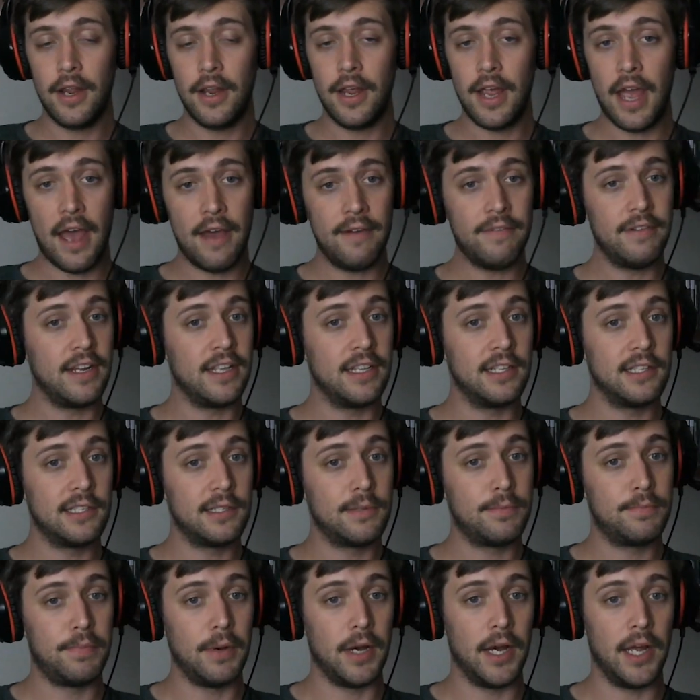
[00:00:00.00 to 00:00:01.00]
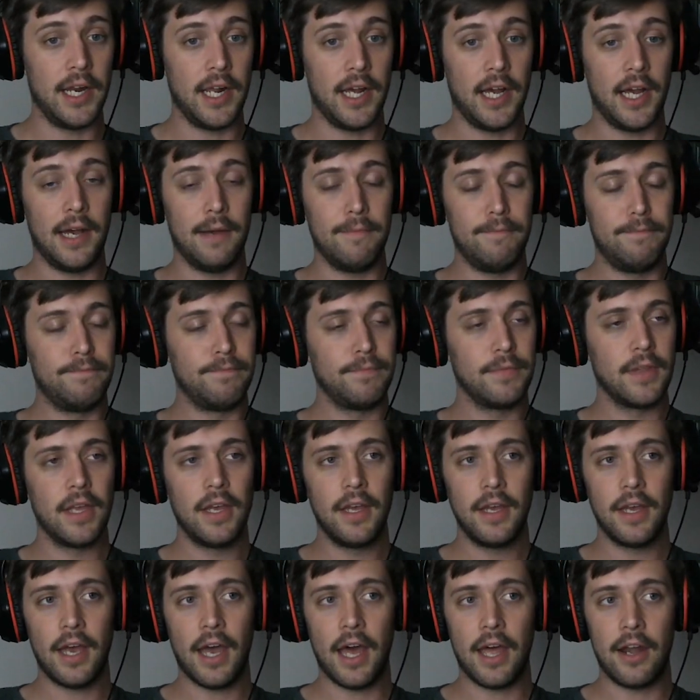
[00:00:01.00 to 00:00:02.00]
evidence, but I
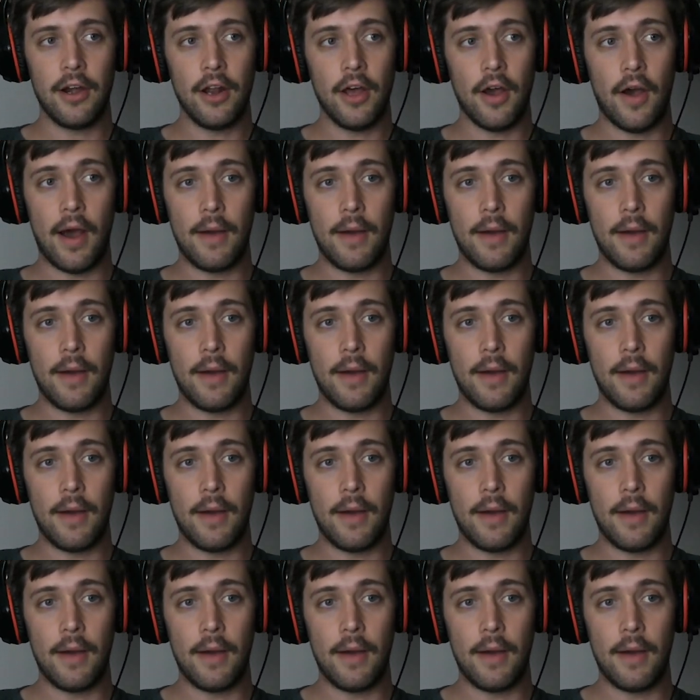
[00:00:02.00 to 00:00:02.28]
don't know.